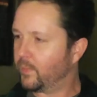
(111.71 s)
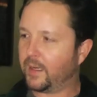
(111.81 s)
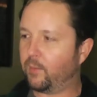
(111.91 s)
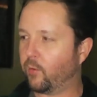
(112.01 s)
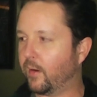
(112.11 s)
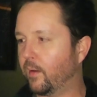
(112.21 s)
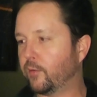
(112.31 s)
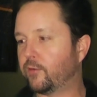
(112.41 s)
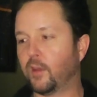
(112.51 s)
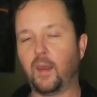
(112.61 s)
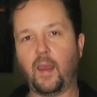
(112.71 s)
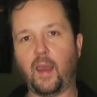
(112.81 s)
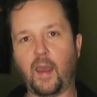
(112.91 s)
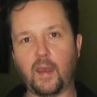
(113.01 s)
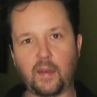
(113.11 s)
anywhere else,
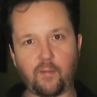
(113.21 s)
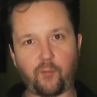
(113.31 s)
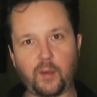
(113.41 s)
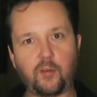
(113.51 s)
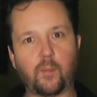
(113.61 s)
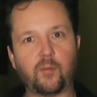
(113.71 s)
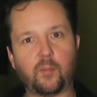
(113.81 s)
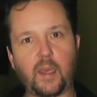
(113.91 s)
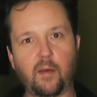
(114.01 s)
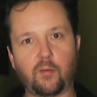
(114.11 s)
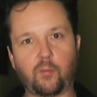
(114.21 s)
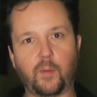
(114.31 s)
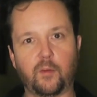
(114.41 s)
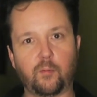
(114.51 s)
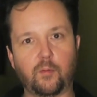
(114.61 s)
and that frees up some counter
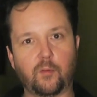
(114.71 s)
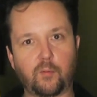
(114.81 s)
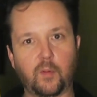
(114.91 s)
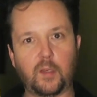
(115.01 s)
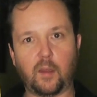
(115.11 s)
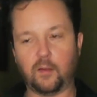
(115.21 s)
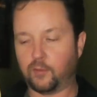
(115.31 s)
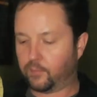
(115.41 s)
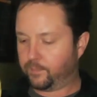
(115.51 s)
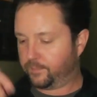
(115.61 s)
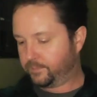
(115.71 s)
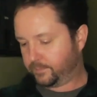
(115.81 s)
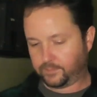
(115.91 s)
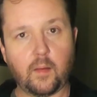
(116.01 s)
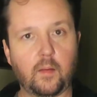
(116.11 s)
space, which is really nice.
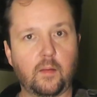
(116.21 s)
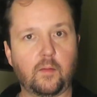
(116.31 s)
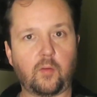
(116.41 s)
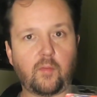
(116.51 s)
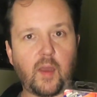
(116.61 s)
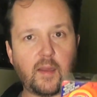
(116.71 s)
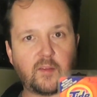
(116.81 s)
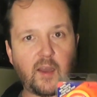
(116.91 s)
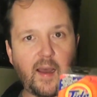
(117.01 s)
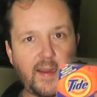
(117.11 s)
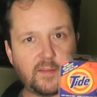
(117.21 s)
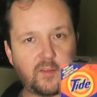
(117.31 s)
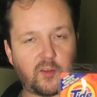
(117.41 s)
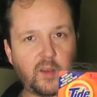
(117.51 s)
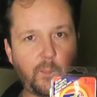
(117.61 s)
So I've got
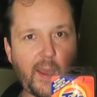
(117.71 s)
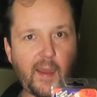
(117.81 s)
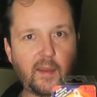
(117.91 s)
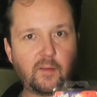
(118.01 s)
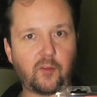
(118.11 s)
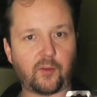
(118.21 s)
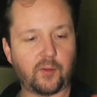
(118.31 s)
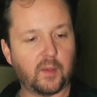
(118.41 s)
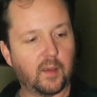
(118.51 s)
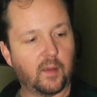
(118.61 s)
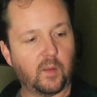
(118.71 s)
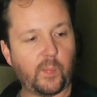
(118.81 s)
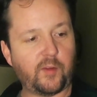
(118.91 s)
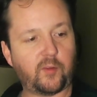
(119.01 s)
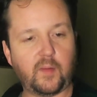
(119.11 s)
Tide sink packets. You
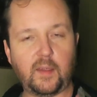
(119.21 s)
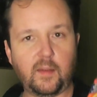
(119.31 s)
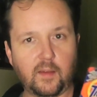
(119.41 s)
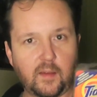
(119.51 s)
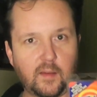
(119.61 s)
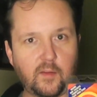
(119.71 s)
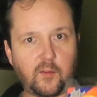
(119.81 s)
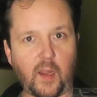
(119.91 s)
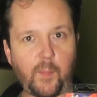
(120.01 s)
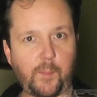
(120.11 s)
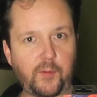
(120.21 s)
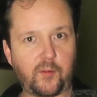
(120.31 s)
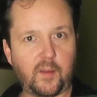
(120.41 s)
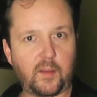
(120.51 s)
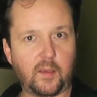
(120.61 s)
basically stop up a
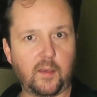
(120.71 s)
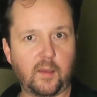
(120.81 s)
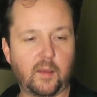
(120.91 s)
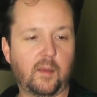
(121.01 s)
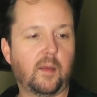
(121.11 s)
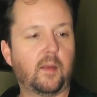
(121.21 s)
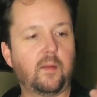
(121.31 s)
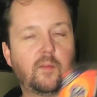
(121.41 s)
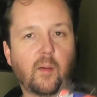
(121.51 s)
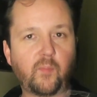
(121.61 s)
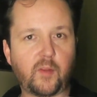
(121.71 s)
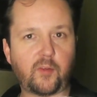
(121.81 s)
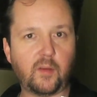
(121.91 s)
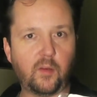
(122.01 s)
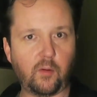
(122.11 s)
sink, dump
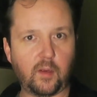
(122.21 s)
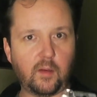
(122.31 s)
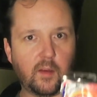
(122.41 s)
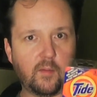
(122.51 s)
this into it,